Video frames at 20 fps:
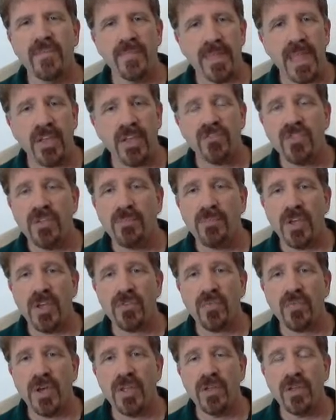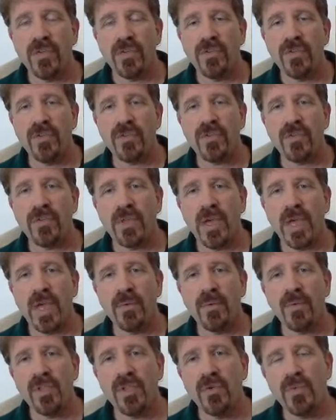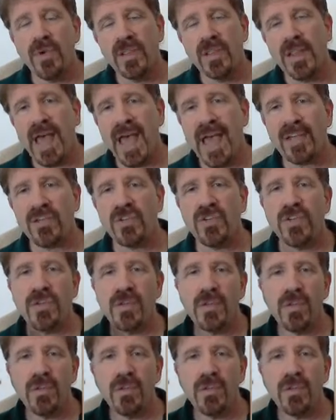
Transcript: That's the best way to use this. And when you relax,